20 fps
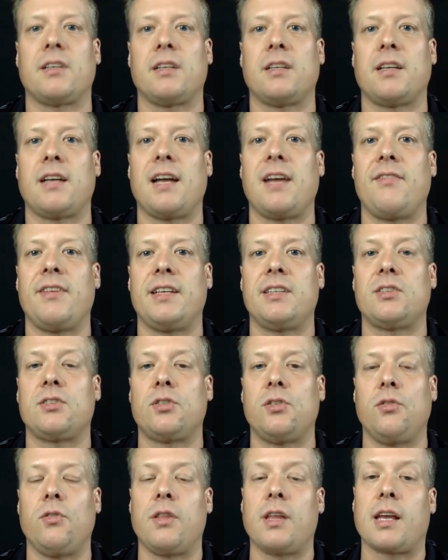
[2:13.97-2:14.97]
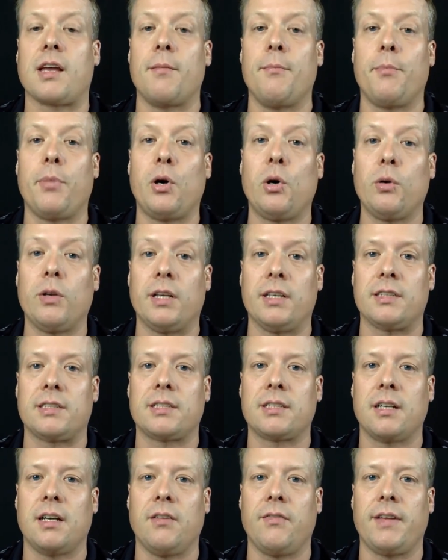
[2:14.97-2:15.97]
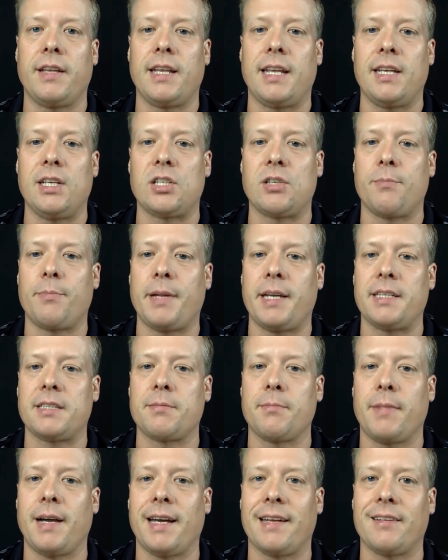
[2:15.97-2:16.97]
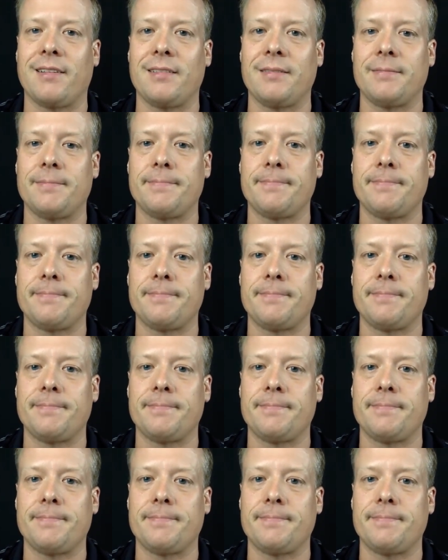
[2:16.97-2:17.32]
to dive into the components of an agent based model.